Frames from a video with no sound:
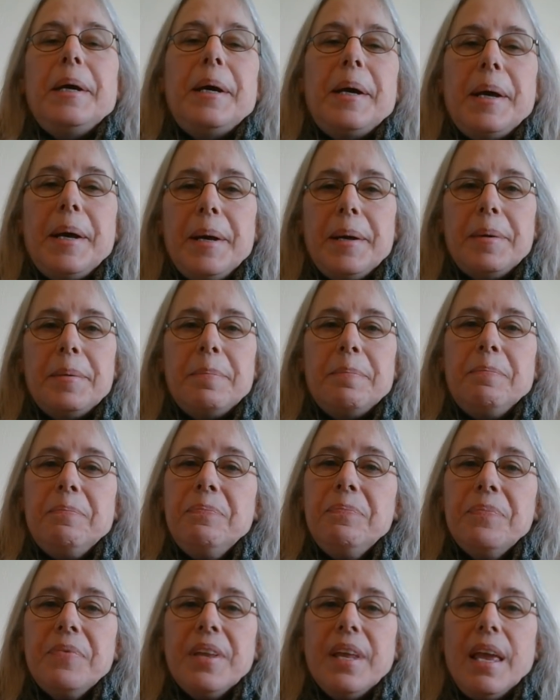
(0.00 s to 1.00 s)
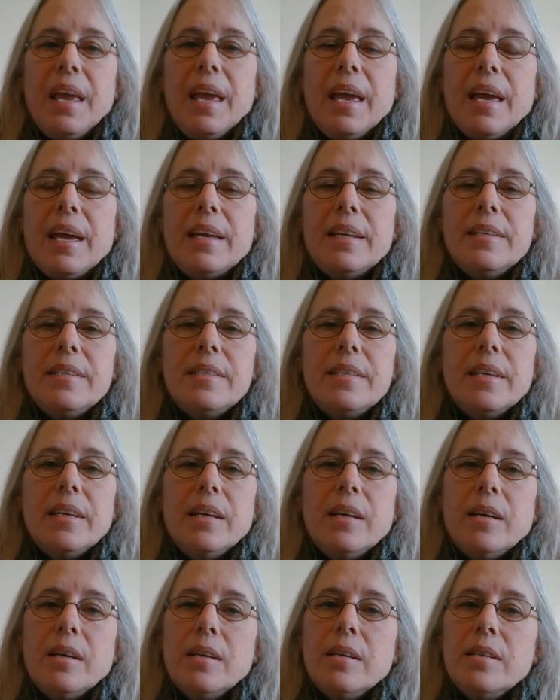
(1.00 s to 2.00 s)
And
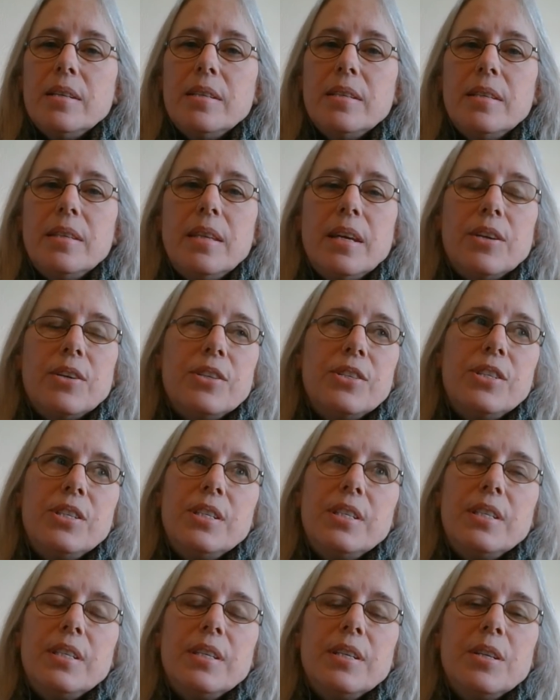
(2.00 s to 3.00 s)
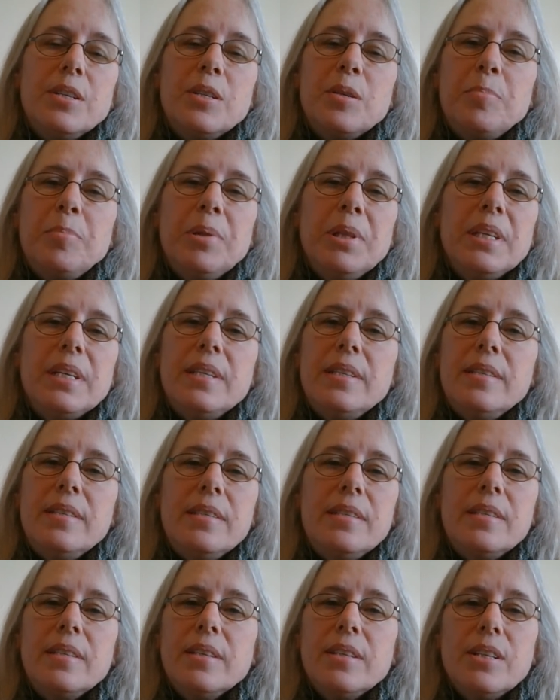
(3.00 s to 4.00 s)
there's still, the police
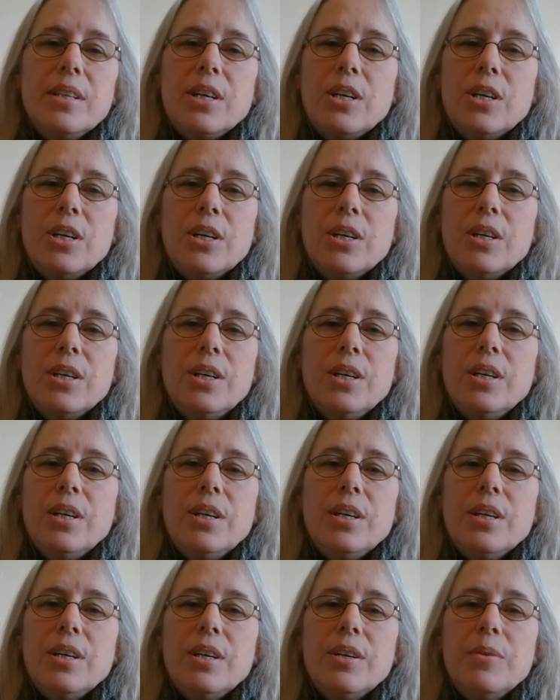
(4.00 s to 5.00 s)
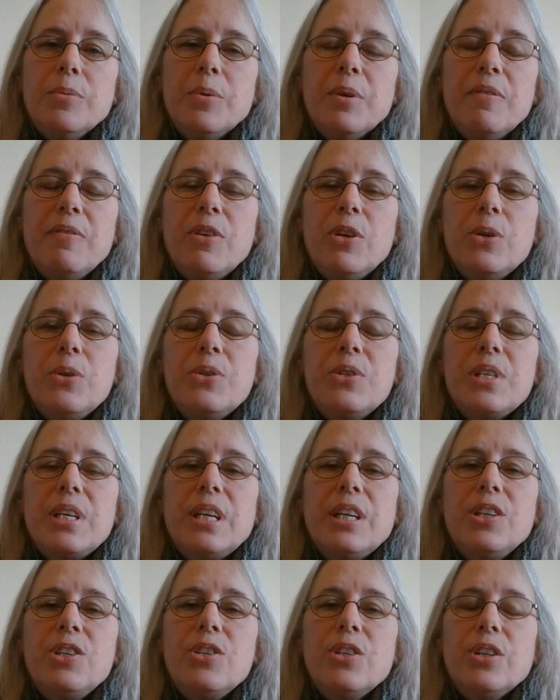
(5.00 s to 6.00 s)
still are
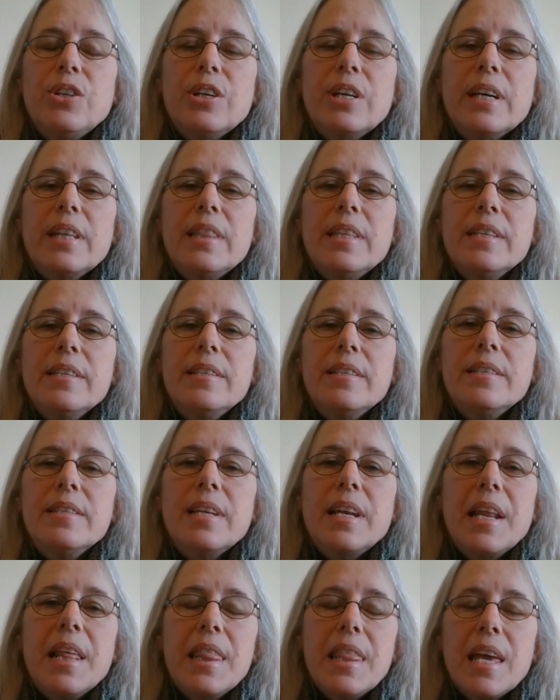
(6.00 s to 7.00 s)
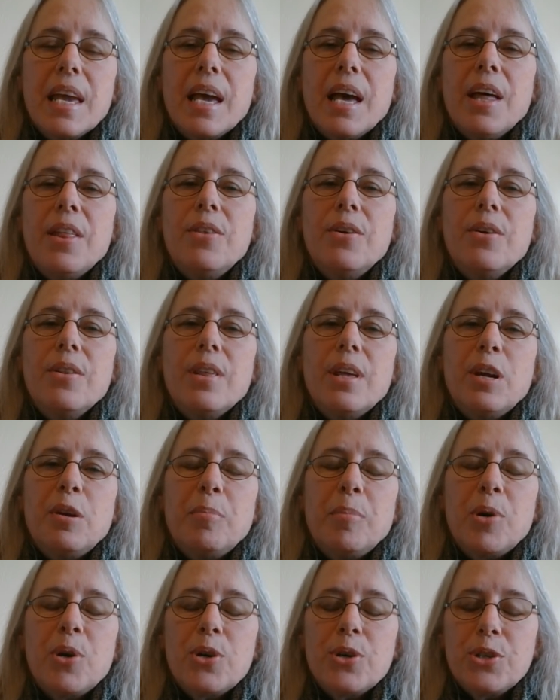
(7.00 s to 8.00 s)
refusing to look at this as anything other than a
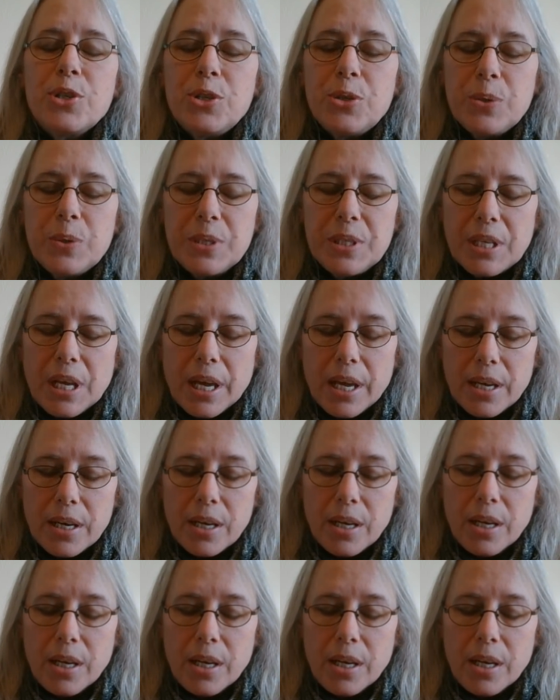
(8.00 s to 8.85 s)
murder-suicide,